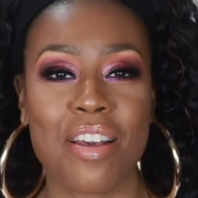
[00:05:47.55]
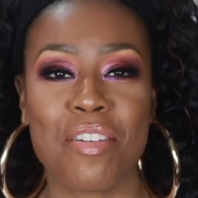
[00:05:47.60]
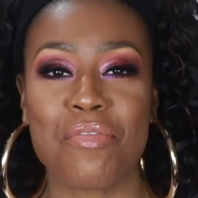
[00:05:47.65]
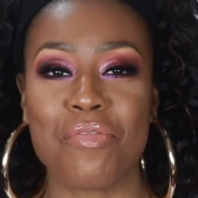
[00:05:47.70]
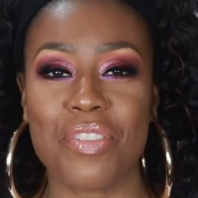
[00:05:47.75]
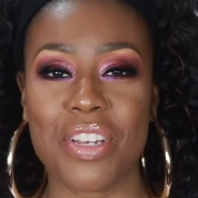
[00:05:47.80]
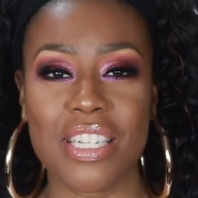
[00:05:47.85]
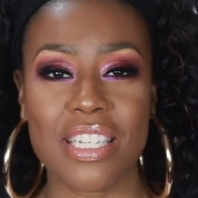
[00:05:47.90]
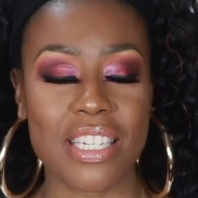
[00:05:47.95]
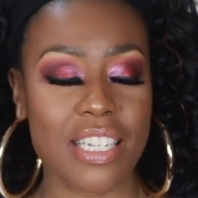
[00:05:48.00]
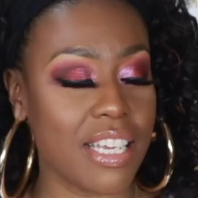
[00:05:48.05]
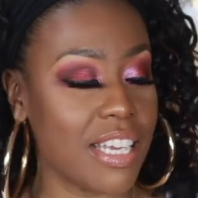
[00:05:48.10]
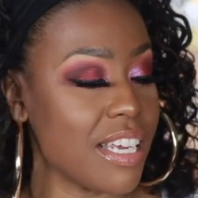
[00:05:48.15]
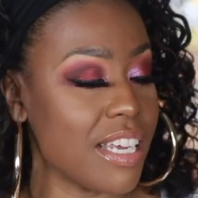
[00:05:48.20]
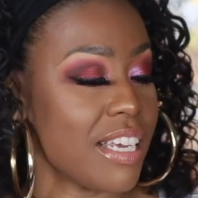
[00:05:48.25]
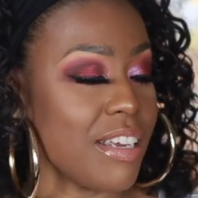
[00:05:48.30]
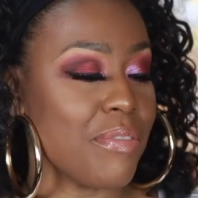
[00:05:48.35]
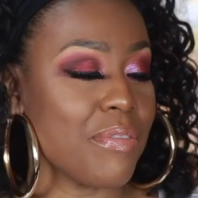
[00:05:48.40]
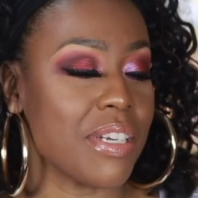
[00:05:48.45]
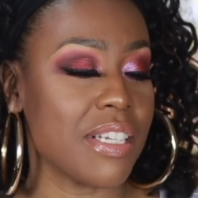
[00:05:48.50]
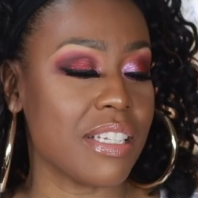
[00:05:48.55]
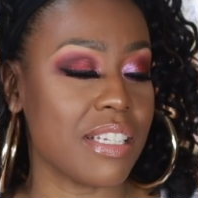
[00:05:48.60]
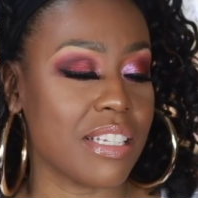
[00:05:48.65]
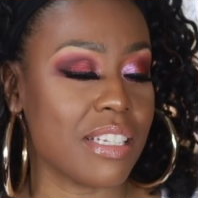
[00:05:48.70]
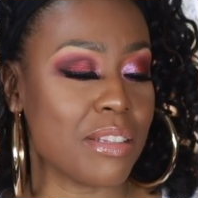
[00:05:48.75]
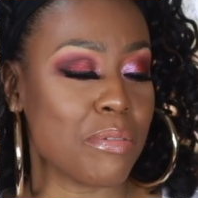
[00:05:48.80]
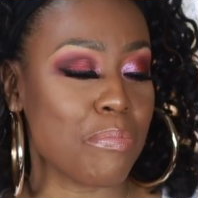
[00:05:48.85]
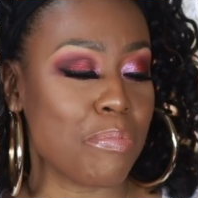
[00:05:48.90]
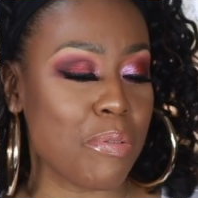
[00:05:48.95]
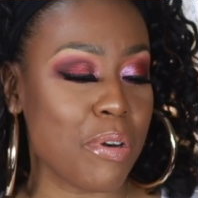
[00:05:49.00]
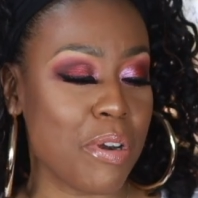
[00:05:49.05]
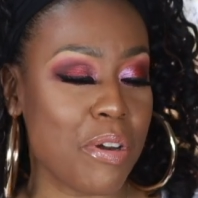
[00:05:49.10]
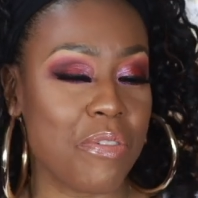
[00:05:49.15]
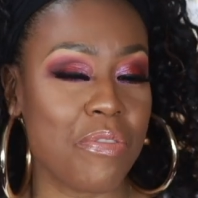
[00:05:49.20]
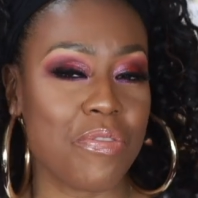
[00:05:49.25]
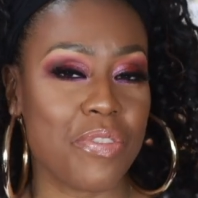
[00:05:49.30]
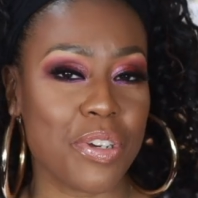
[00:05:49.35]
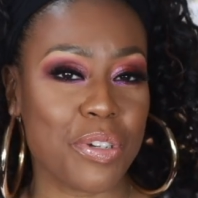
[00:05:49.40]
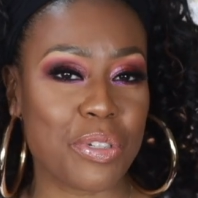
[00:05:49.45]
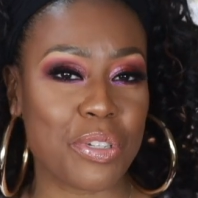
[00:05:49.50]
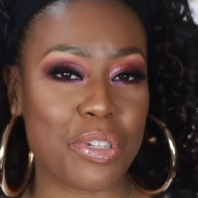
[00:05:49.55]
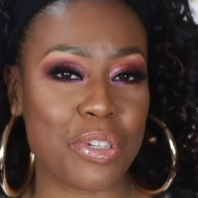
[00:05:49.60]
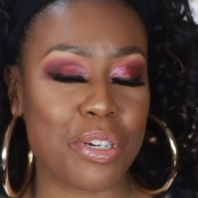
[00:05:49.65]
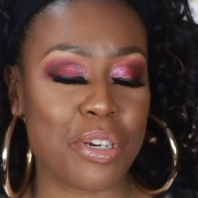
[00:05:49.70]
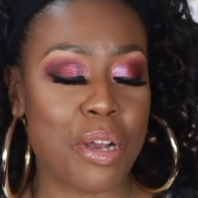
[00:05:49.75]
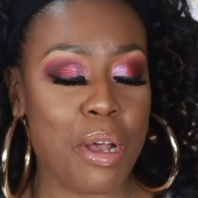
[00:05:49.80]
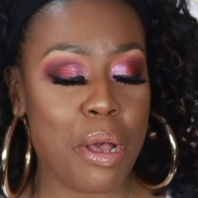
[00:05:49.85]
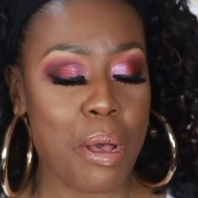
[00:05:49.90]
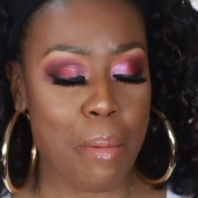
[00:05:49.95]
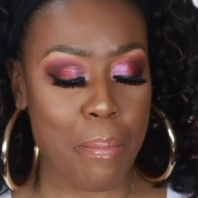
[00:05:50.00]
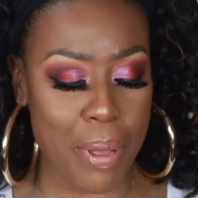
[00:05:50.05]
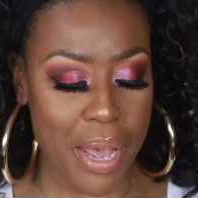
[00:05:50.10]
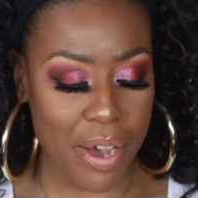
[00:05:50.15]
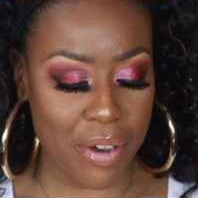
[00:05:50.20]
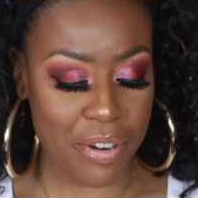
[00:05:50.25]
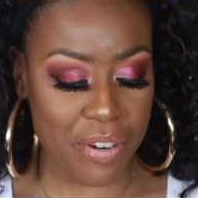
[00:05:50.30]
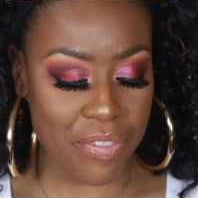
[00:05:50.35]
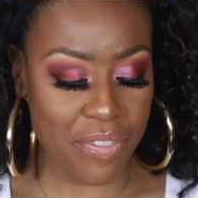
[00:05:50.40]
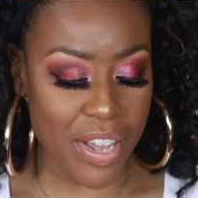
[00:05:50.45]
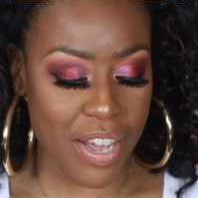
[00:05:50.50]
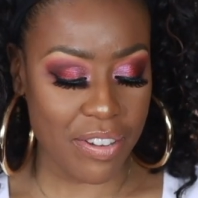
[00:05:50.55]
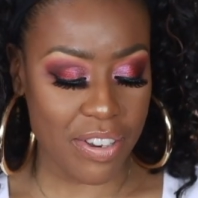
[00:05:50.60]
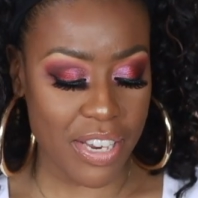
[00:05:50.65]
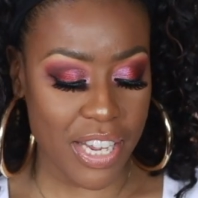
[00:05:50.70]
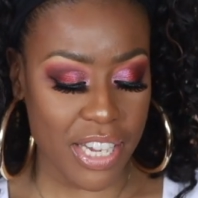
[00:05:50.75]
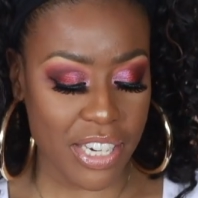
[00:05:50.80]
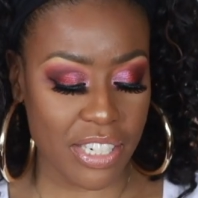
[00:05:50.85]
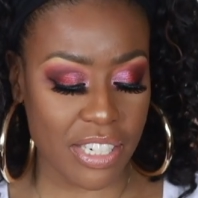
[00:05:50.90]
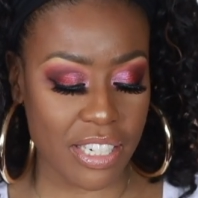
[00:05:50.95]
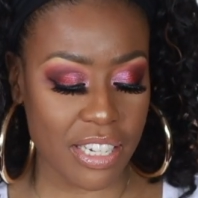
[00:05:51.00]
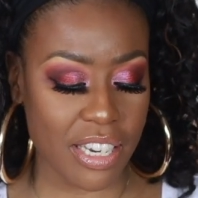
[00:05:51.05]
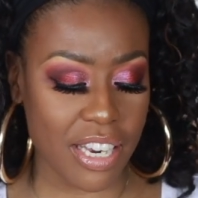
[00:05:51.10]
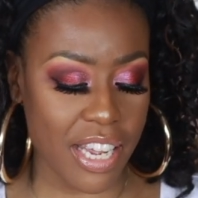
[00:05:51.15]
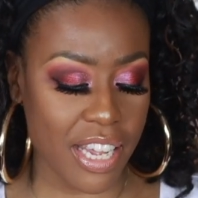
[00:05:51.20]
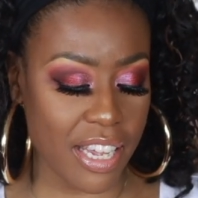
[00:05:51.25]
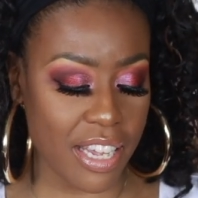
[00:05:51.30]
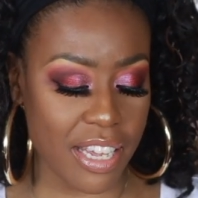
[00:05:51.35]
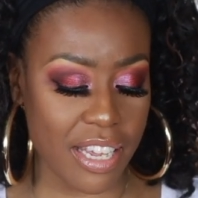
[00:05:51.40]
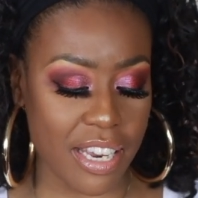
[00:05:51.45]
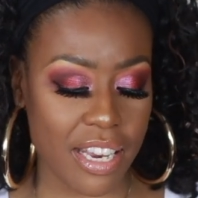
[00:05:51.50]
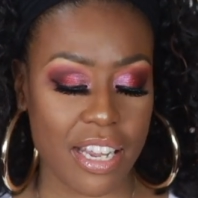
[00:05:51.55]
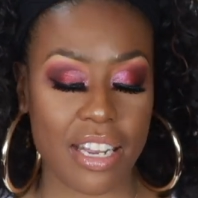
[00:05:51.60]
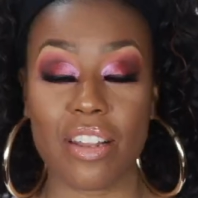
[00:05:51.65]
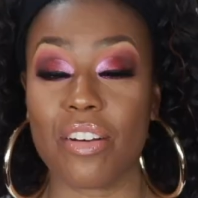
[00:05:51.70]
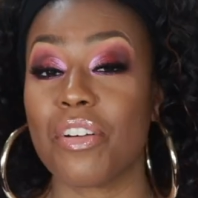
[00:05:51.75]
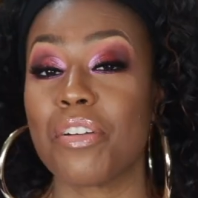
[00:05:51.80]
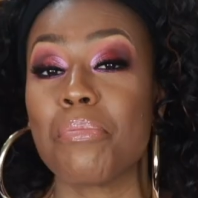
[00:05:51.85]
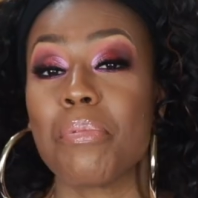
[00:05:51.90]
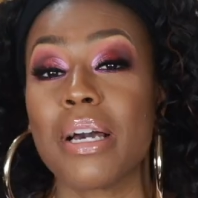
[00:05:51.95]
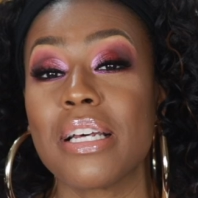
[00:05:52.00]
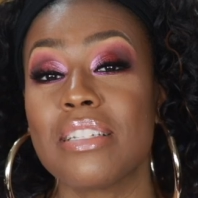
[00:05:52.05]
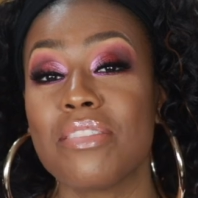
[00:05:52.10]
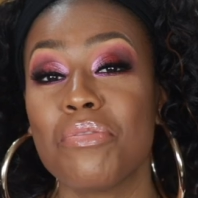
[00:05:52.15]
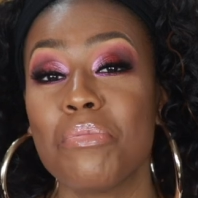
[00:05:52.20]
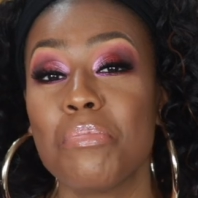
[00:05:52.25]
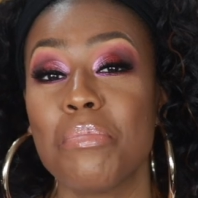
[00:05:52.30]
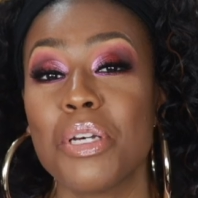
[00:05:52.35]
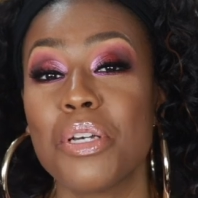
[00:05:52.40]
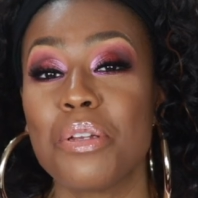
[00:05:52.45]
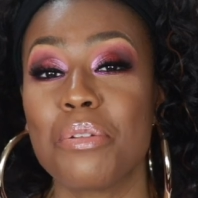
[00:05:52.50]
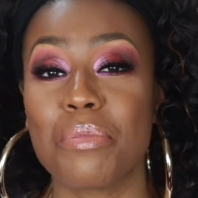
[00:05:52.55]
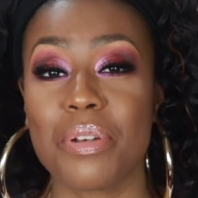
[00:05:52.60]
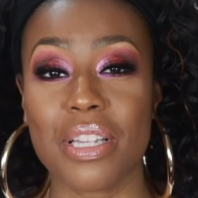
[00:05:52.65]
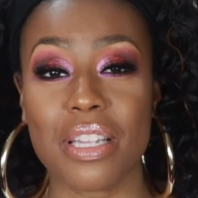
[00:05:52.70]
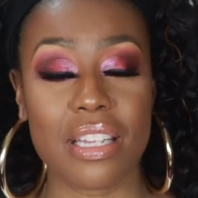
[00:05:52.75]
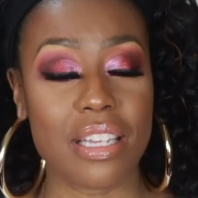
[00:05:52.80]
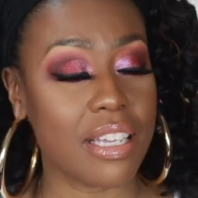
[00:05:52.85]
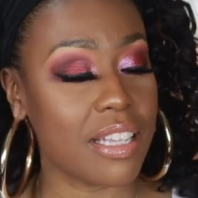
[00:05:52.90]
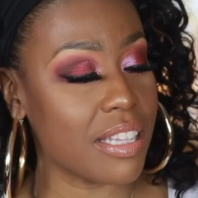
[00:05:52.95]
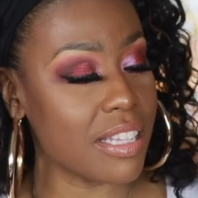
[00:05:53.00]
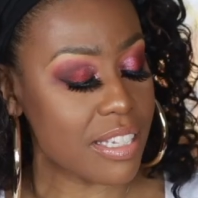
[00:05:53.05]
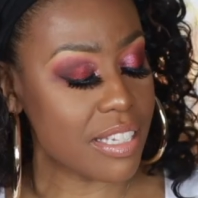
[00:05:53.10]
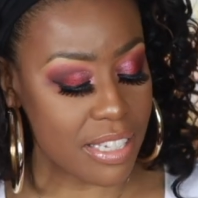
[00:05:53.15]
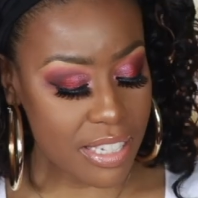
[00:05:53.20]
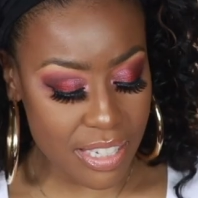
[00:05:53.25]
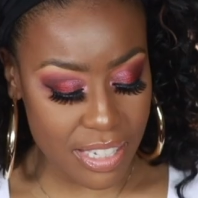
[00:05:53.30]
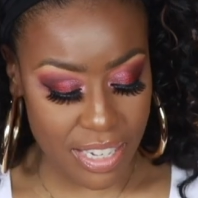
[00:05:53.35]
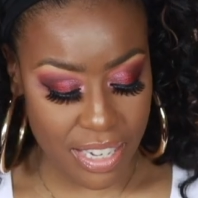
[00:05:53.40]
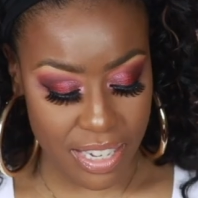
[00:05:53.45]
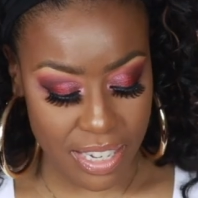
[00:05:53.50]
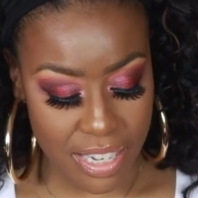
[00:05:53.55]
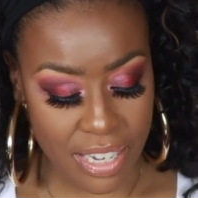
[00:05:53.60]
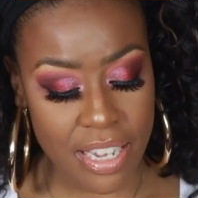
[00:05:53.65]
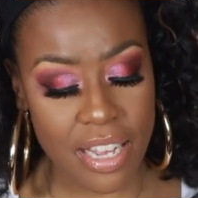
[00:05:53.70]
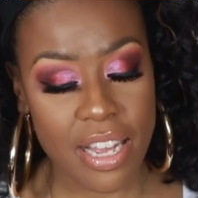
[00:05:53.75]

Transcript: Fenty, what is this, the Pro Filter Powder Foundation, and I know everybody's familiar with it, and this is it.